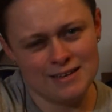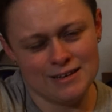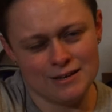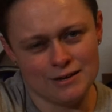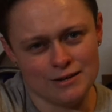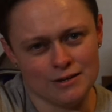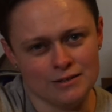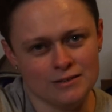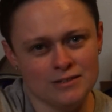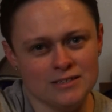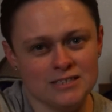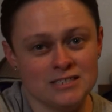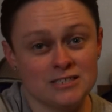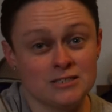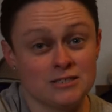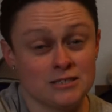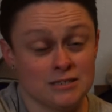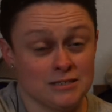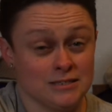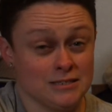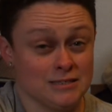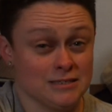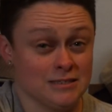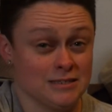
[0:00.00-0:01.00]
At least
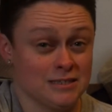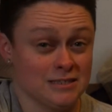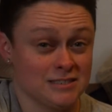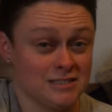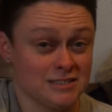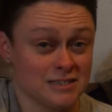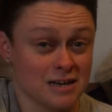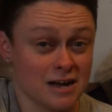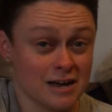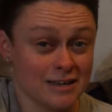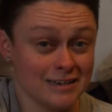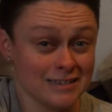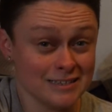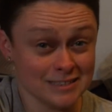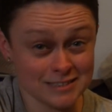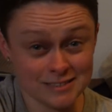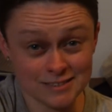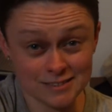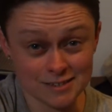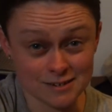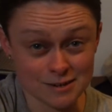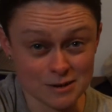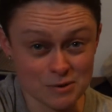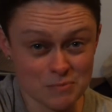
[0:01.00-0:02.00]
that's not his
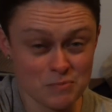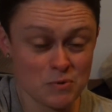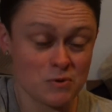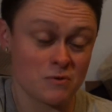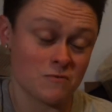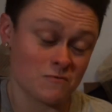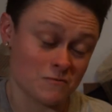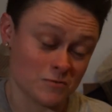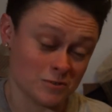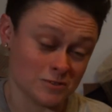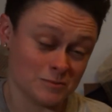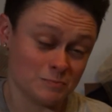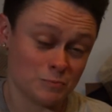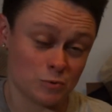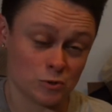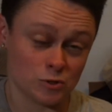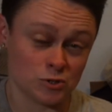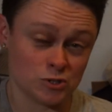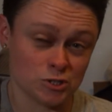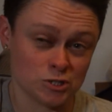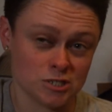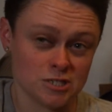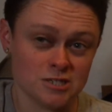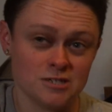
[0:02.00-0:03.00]
type, per
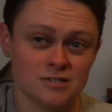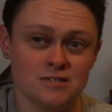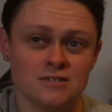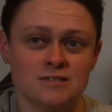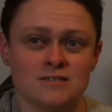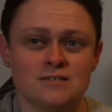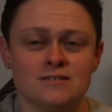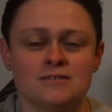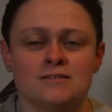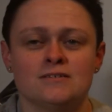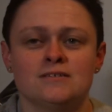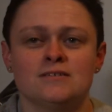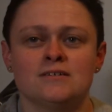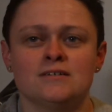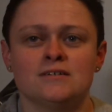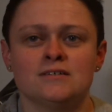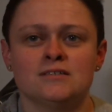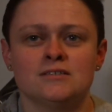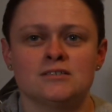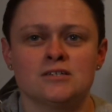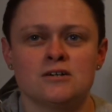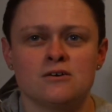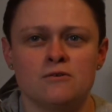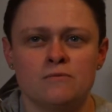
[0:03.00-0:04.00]
se.
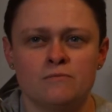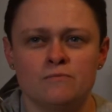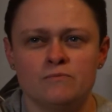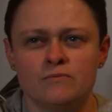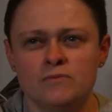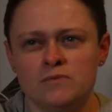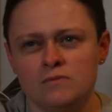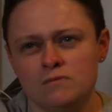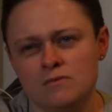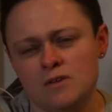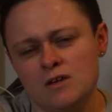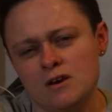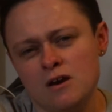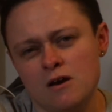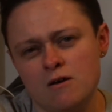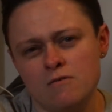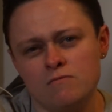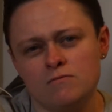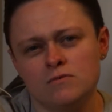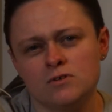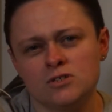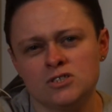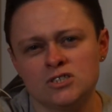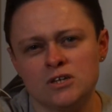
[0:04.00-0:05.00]
So,
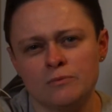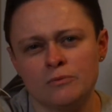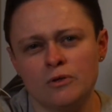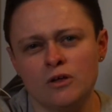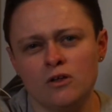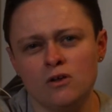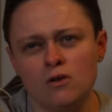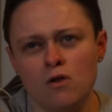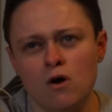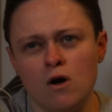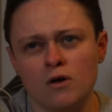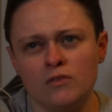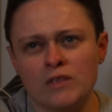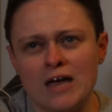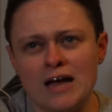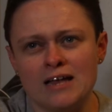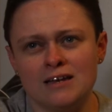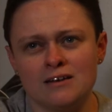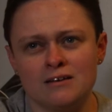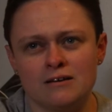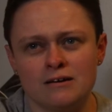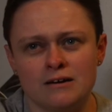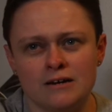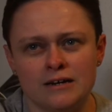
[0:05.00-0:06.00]
something along
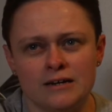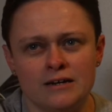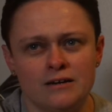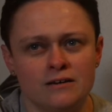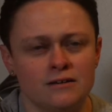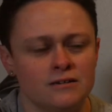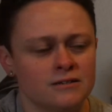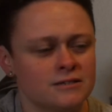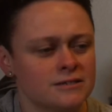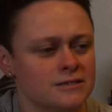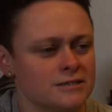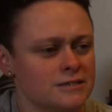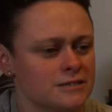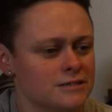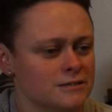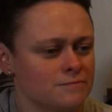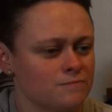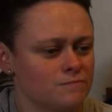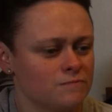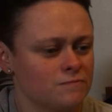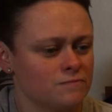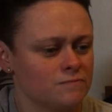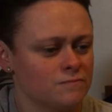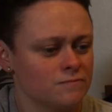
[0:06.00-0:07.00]
that line. I
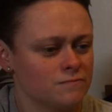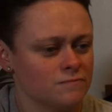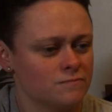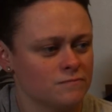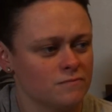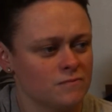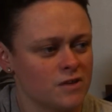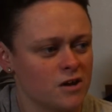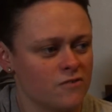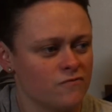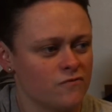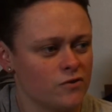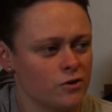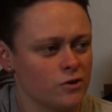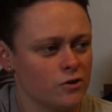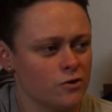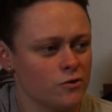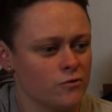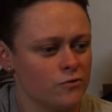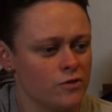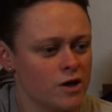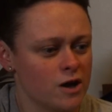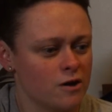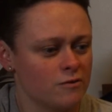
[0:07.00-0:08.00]

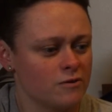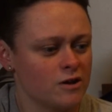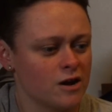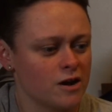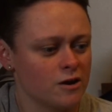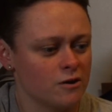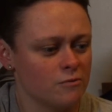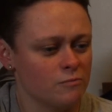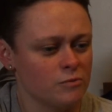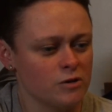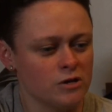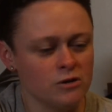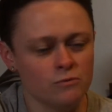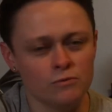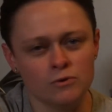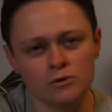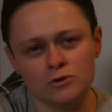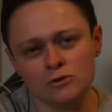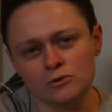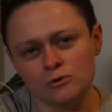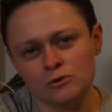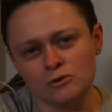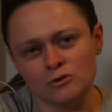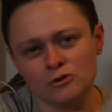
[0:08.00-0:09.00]
figured that kind of be a
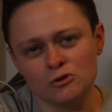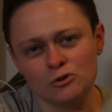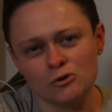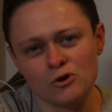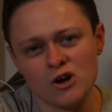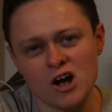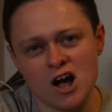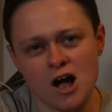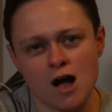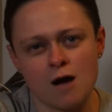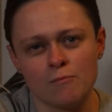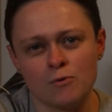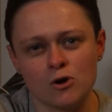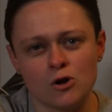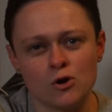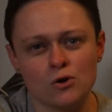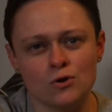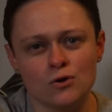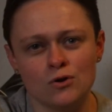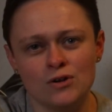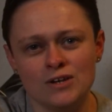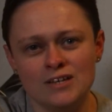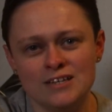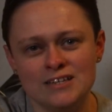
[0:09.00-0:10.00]
little
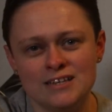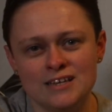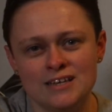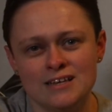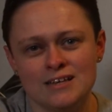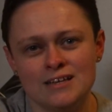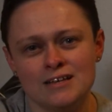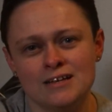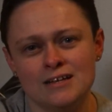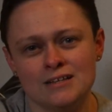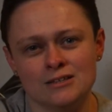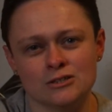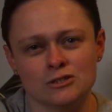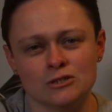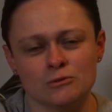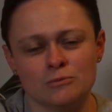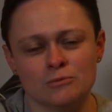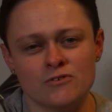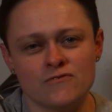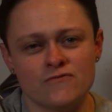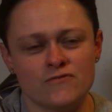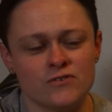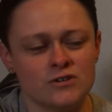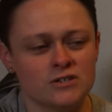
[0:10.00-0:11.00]
comical, a little
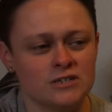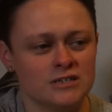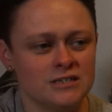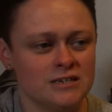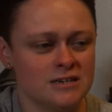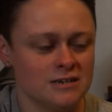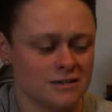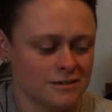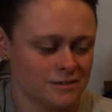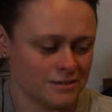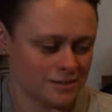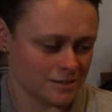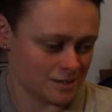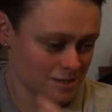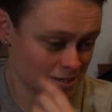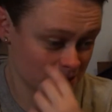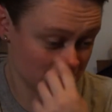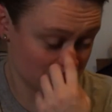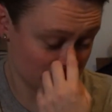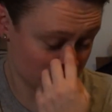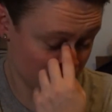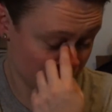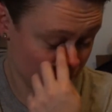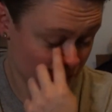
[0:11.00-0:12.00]
fun.
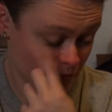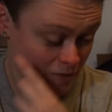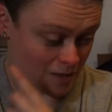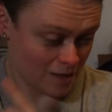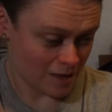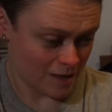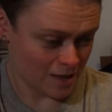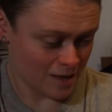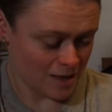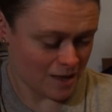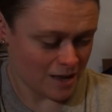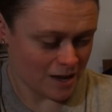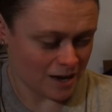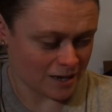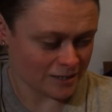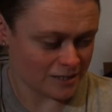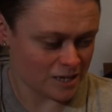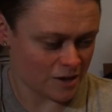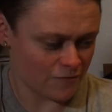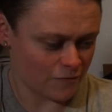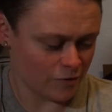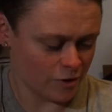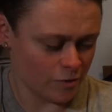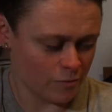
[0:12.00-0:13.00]
I
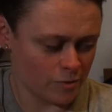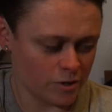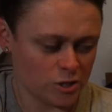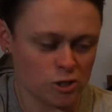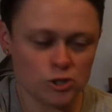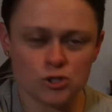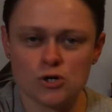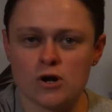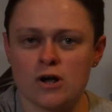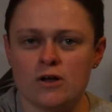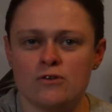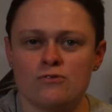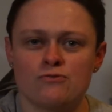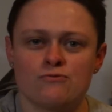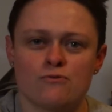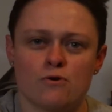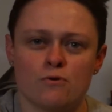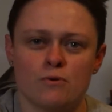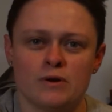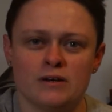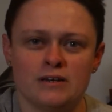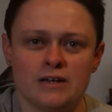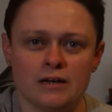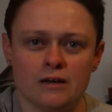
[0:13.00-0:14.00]
definitely want to try to
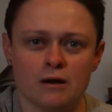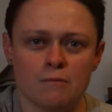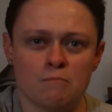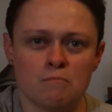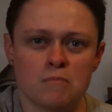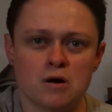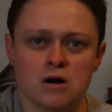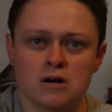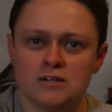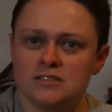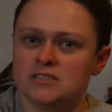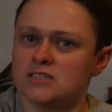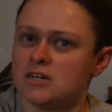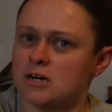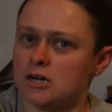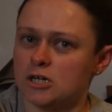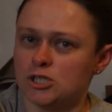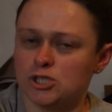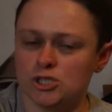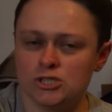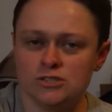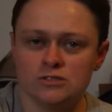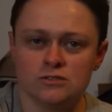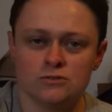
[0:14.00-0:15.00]
throw in like a
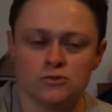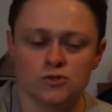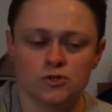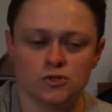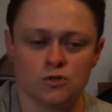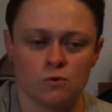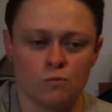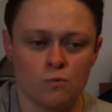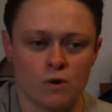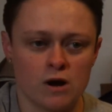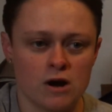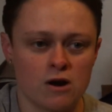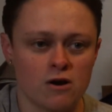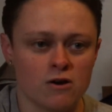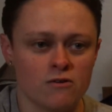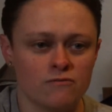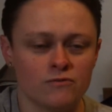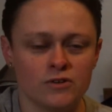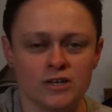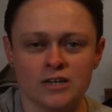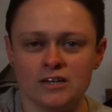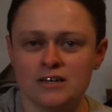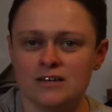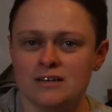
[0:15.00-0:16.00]
montage in there somewhere of
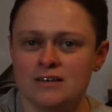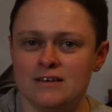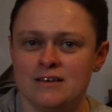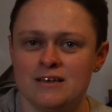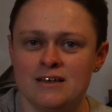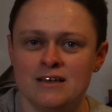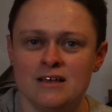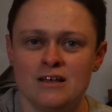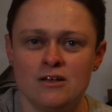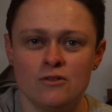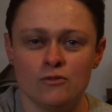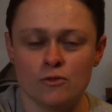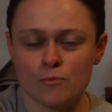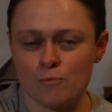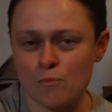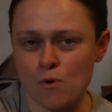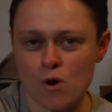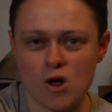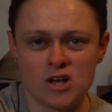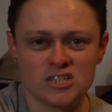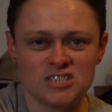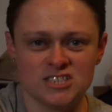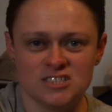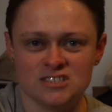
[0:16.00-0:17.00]
like the
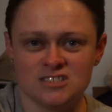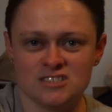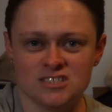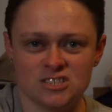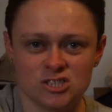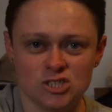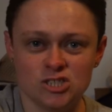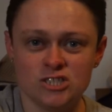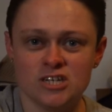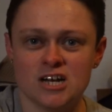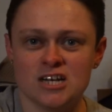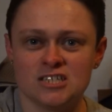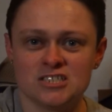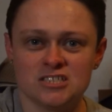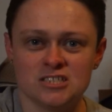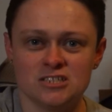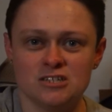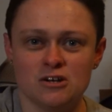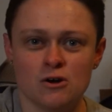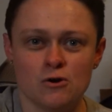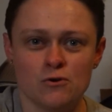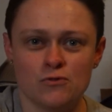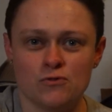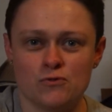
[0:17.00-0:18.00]
process that she has to
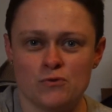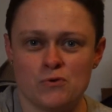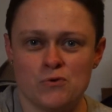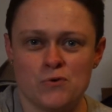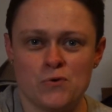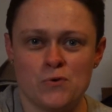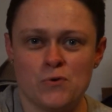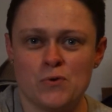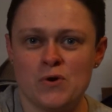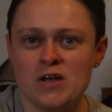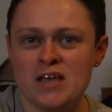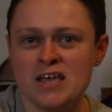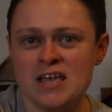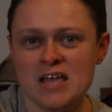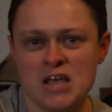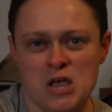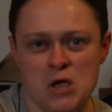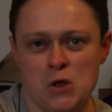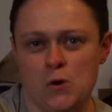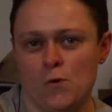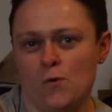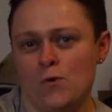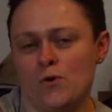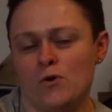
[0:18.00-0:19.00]
go through
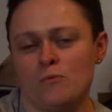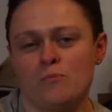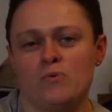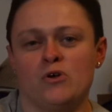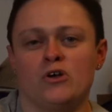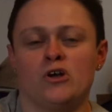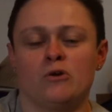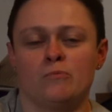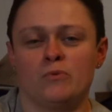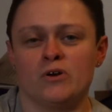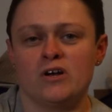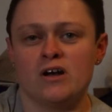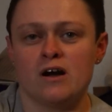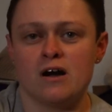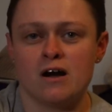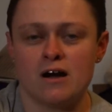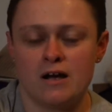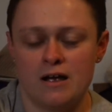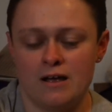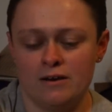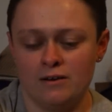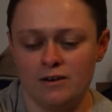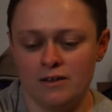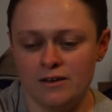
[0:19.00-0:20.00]
in order to pick up a
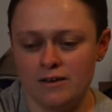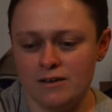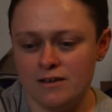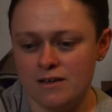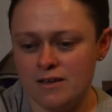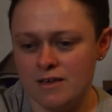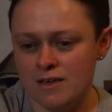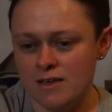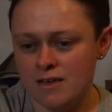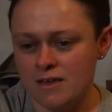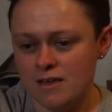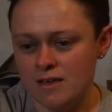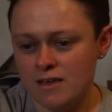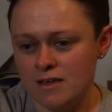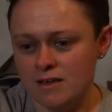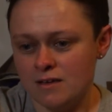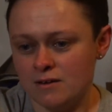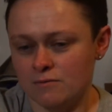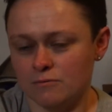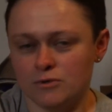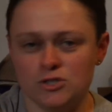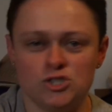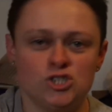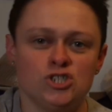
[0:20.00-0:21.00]
guy. Like
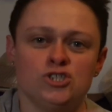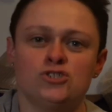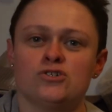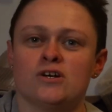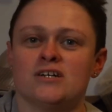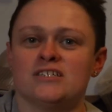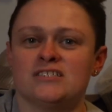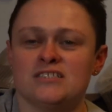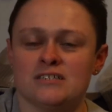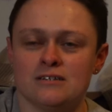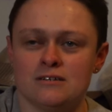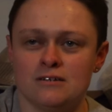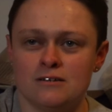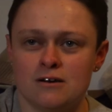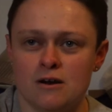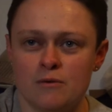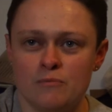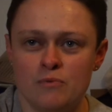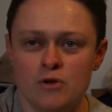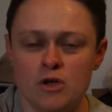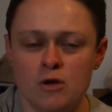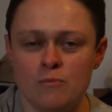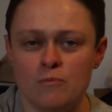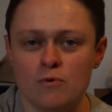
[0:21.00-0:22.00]
when she tries to hit on
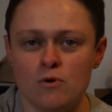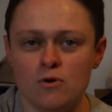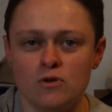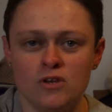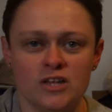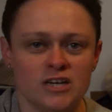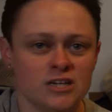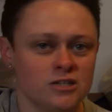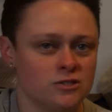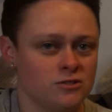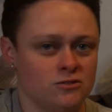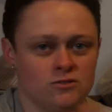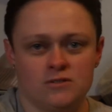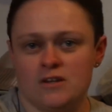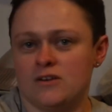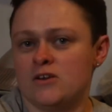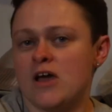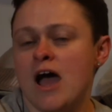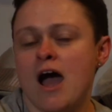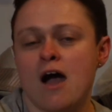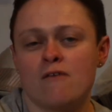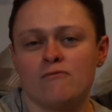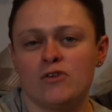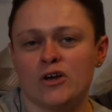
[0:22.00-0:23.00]
people, like
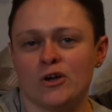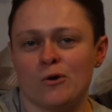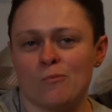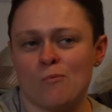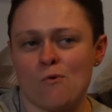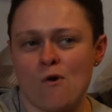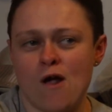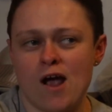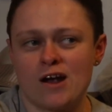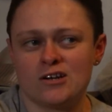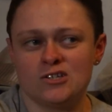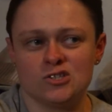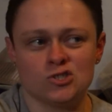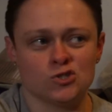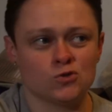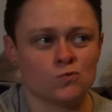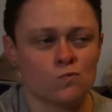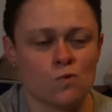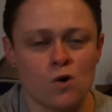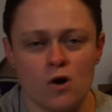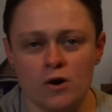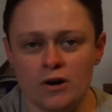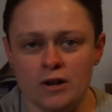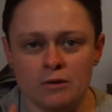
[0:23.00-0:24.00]
have like a practice
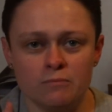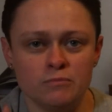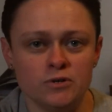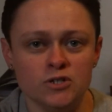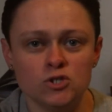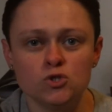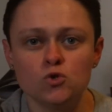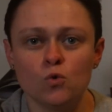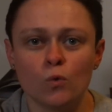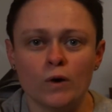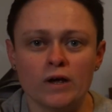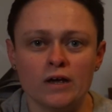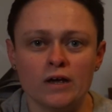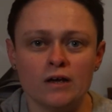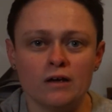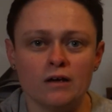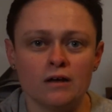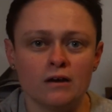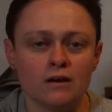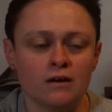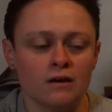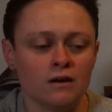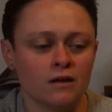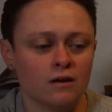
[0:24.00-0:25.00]
run in
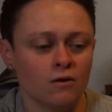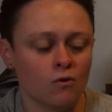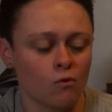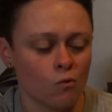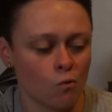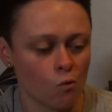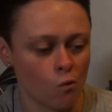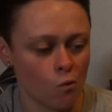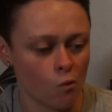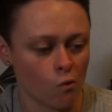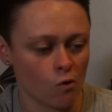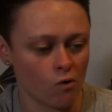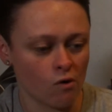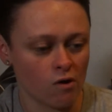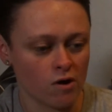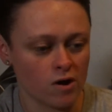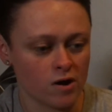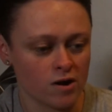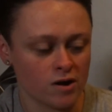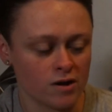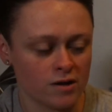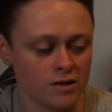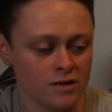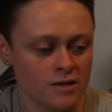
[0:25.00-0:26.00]
between,
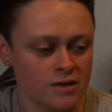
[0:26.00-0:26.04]
or